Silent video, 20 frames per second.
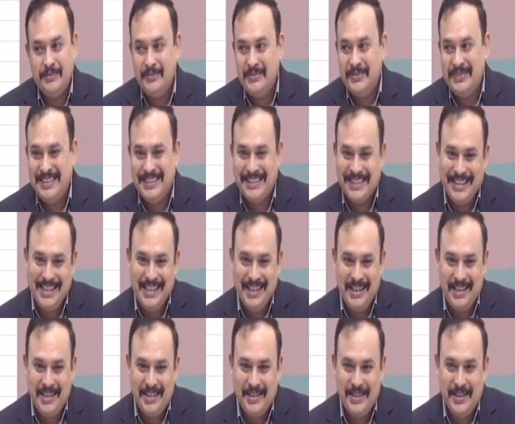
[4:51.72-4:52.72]
Is
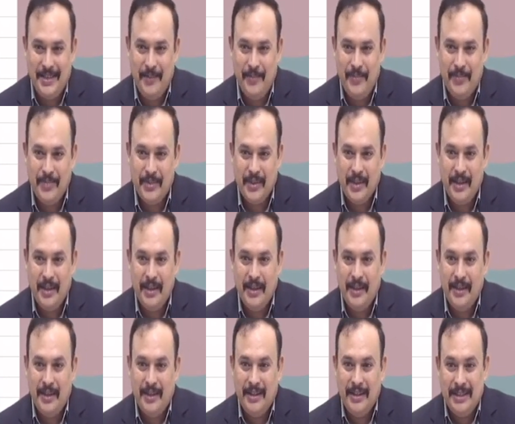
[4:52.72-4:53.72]
clear, sir?
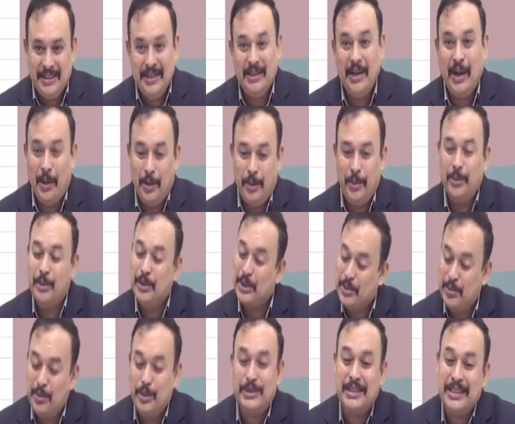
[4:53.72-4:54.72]
See how
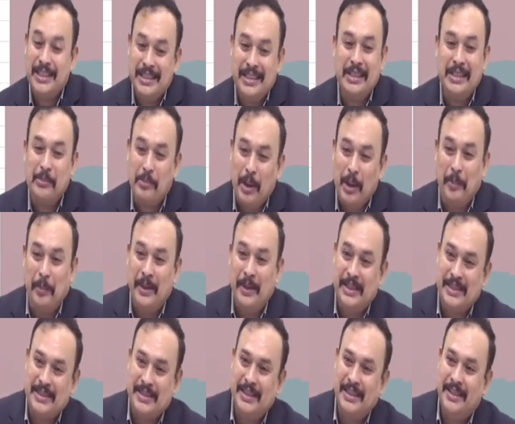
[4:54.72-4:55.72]
smoothly the department
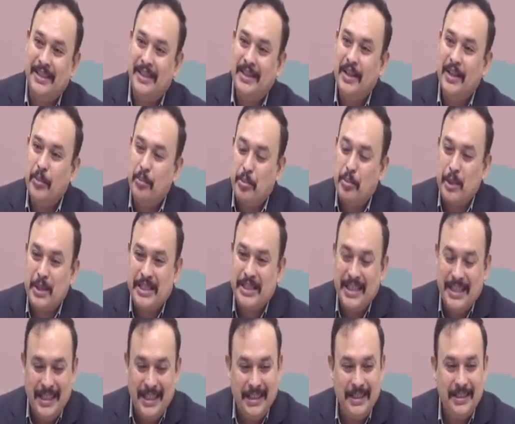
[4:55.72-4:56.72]
is
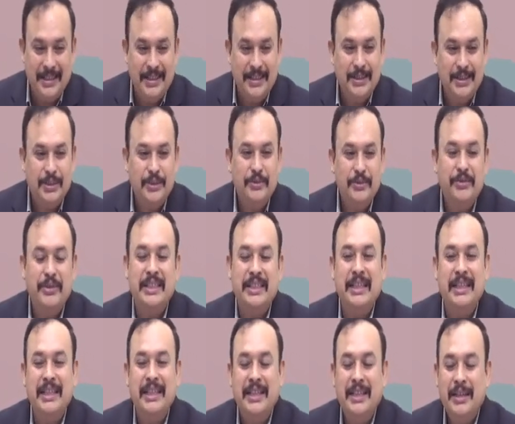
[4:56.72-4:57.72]
proceeding with
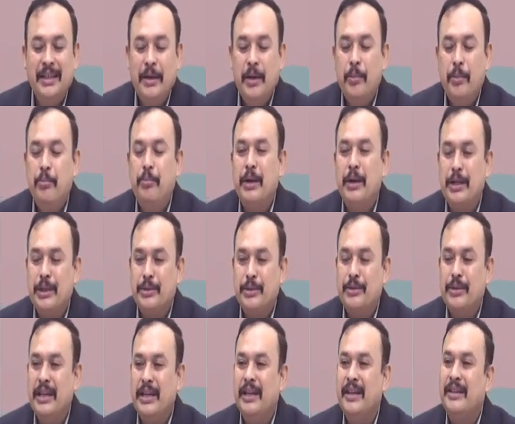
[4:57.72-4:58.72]
the
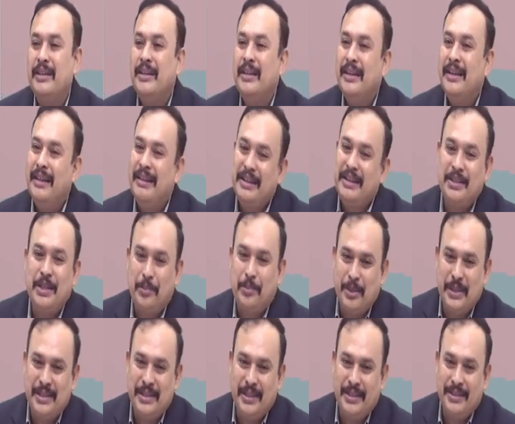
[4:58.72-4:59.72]
particular registered
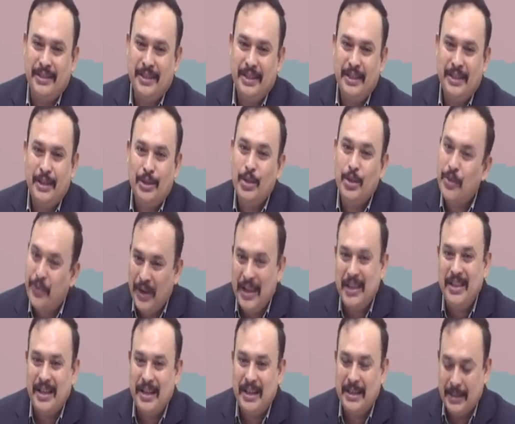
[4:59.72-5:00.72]
person to file
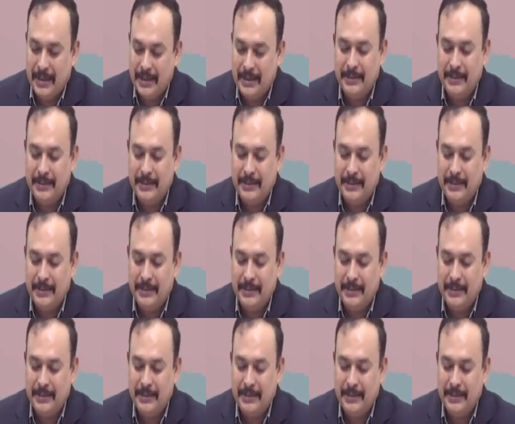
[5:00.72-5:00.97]
the return.